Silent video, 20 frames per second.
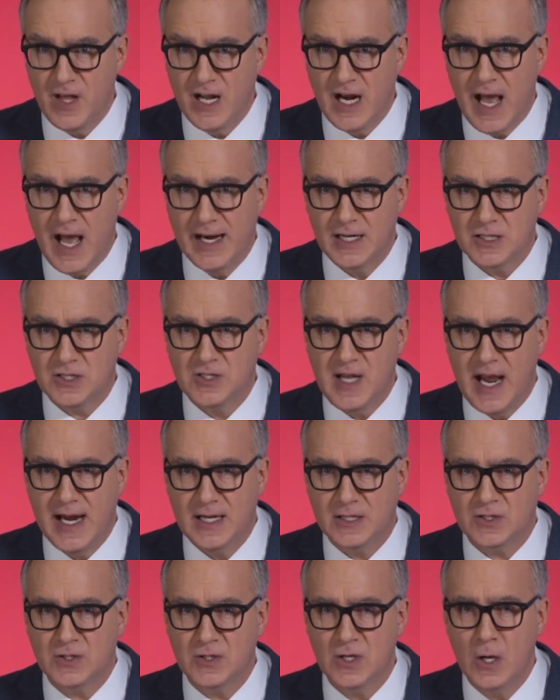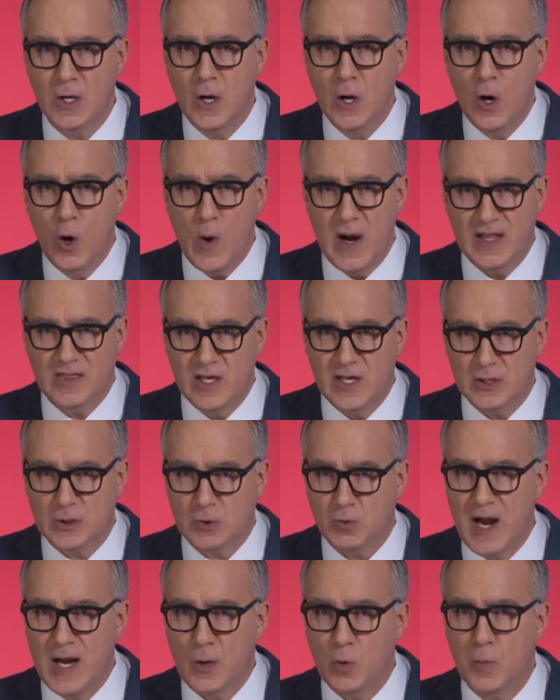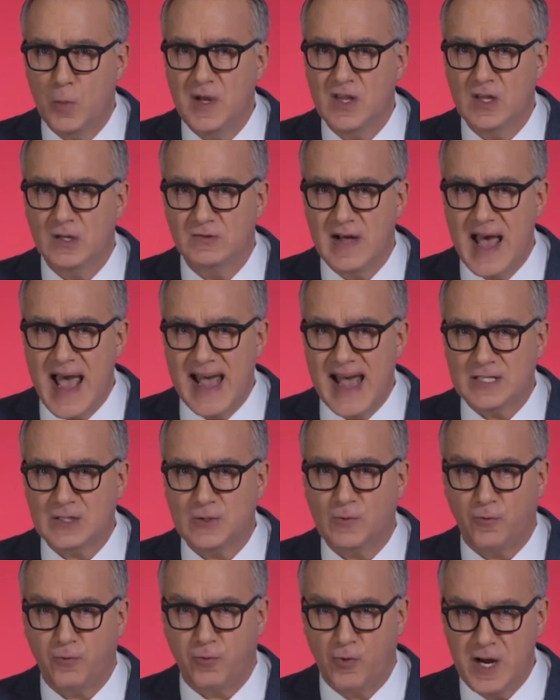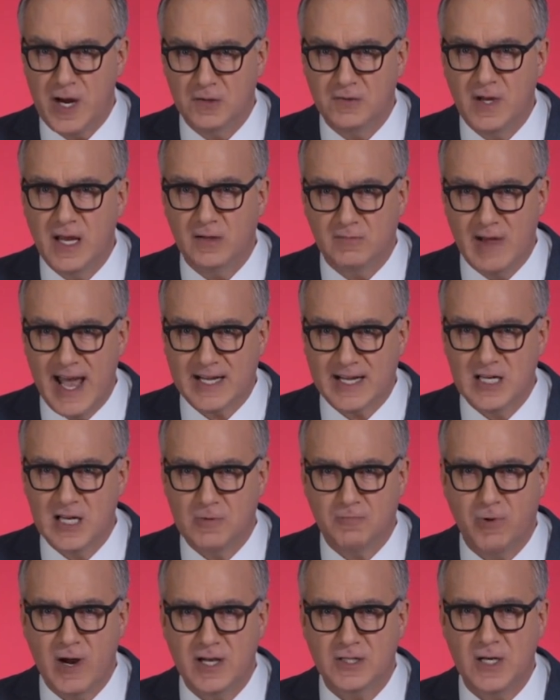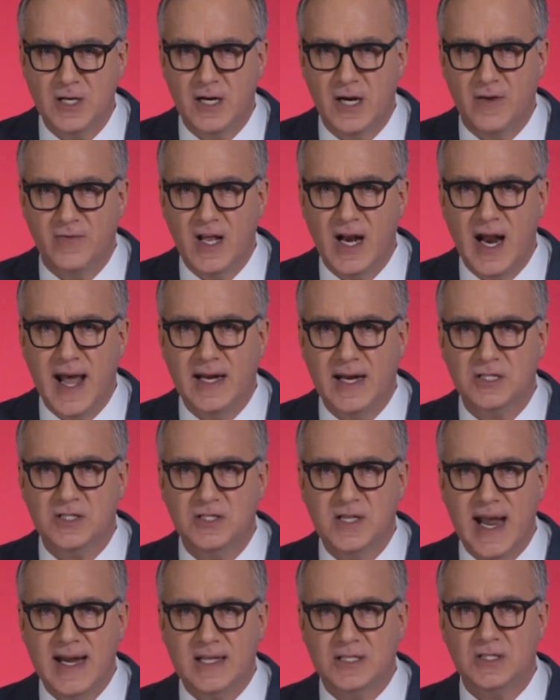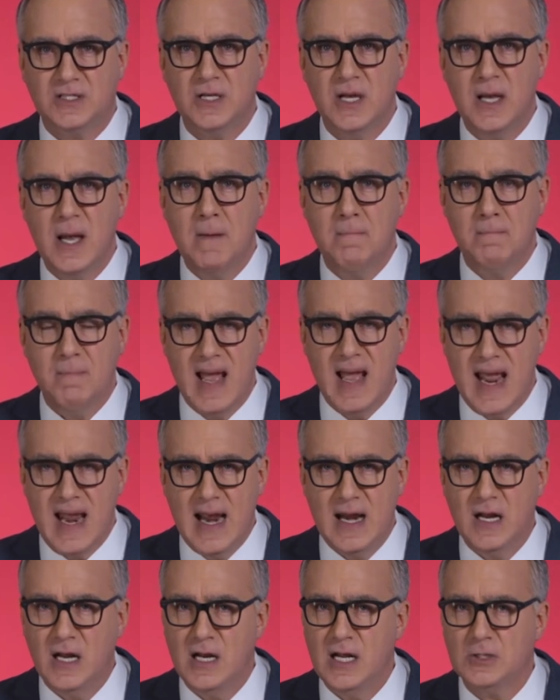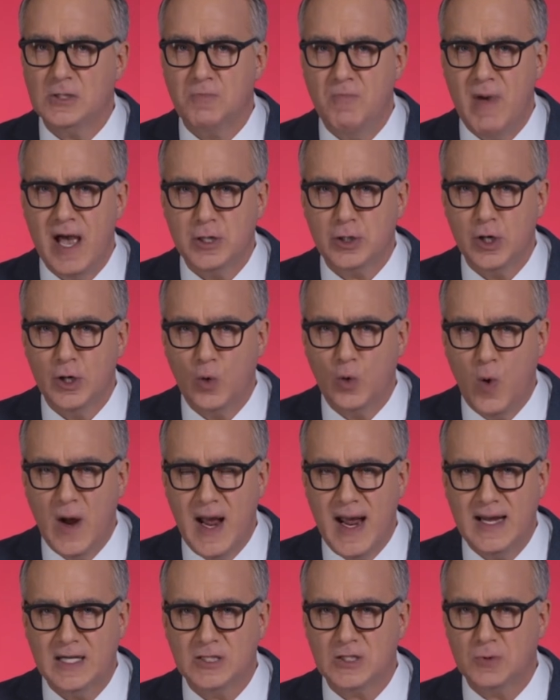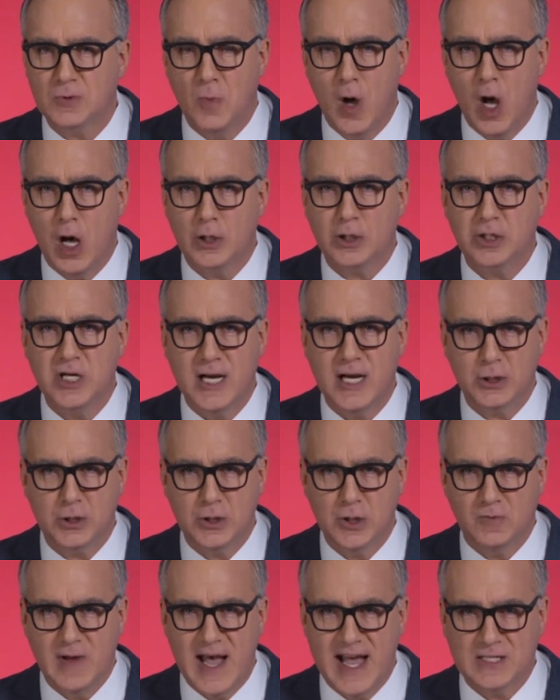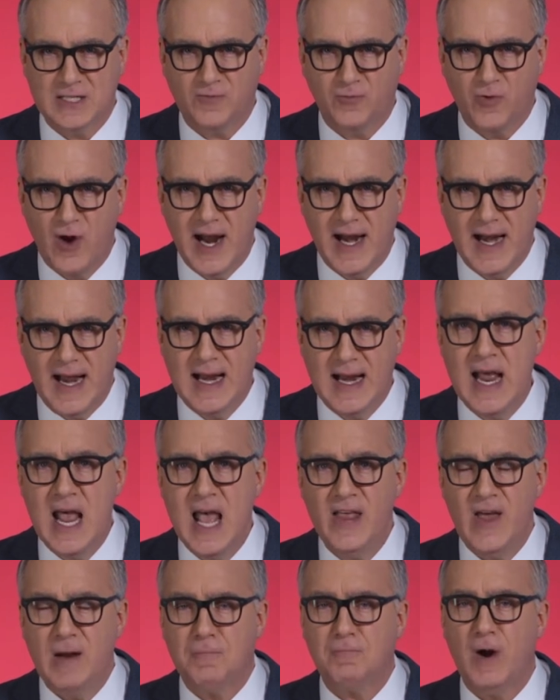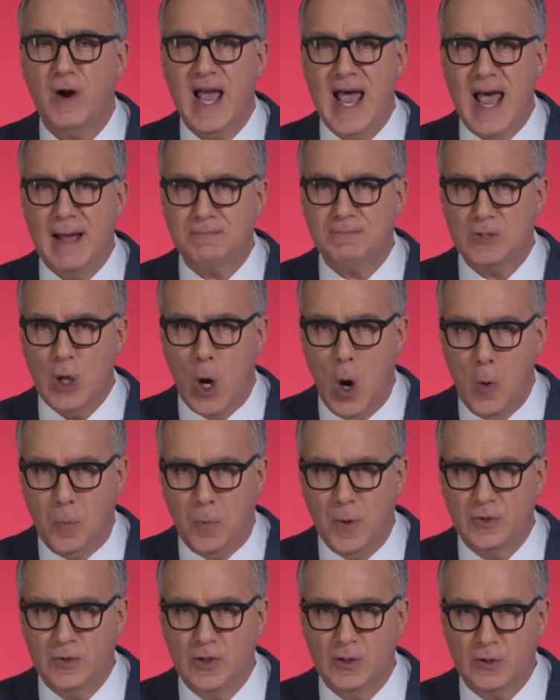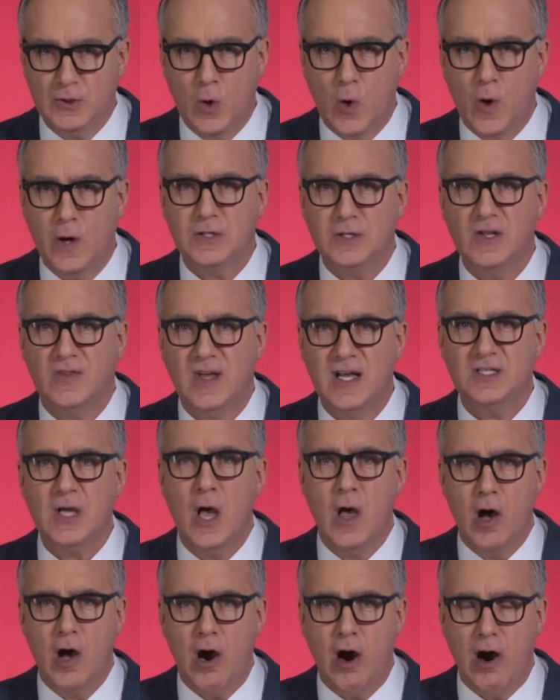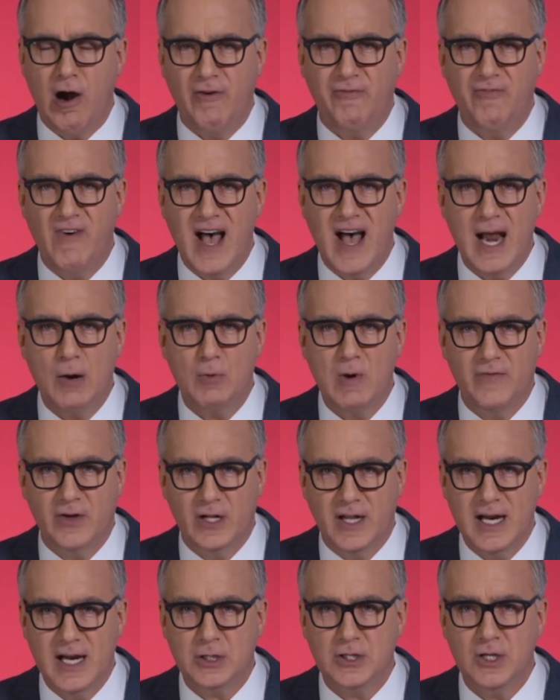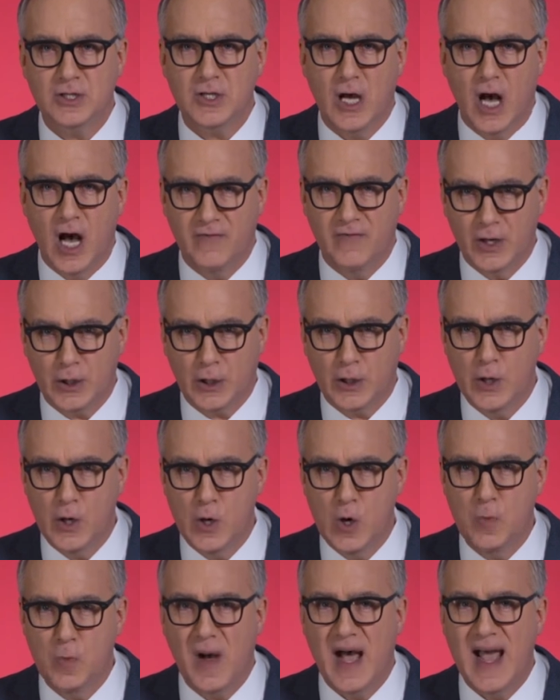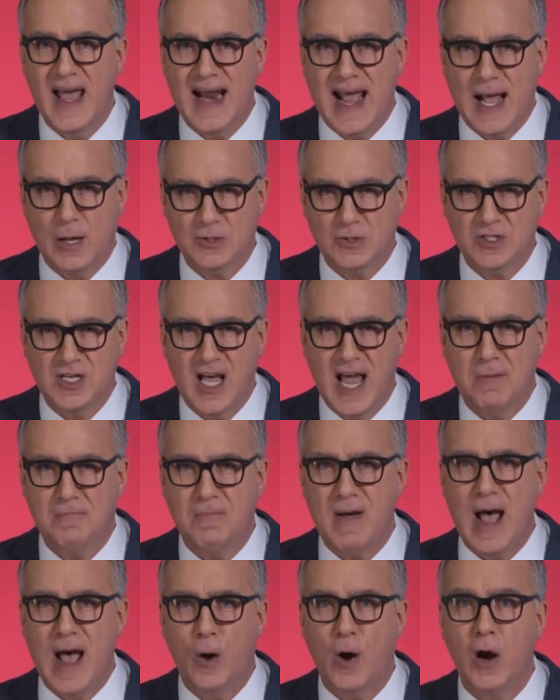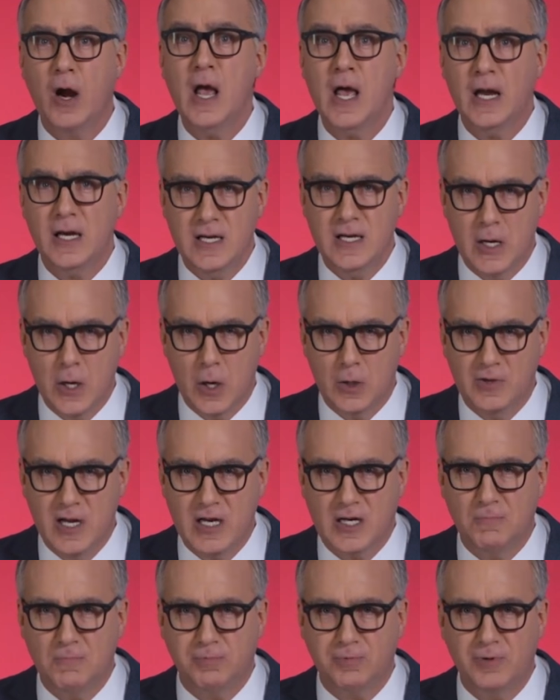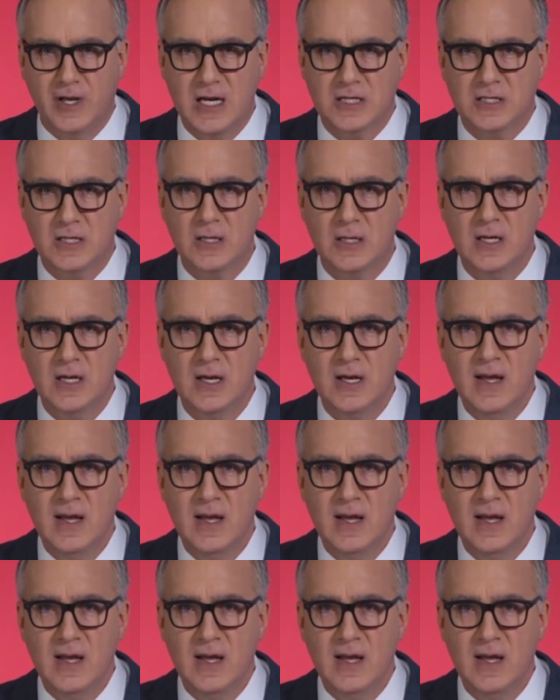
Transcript: of the United States, who at this rate will be the last freely elected President of the United States, made in his measured way a small gesture last Friday that perhaps opened the door to these horrifying revelations of a coup by an outside power nearly complete.